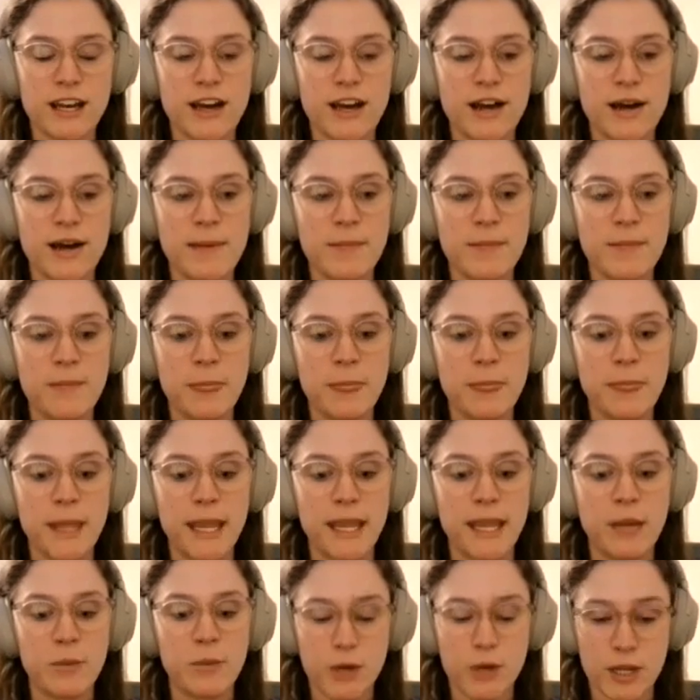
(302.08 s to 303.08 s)

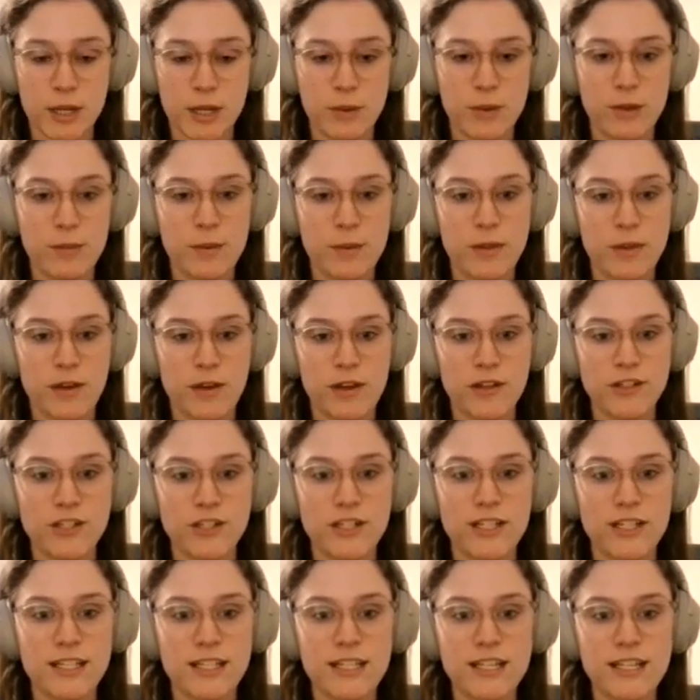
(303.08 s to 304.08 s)
and working with
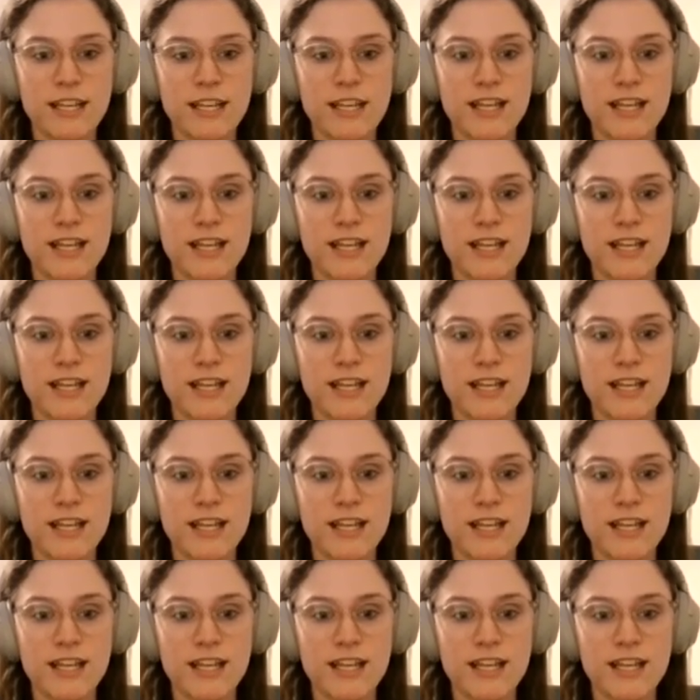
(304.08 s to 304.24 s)
pathologists.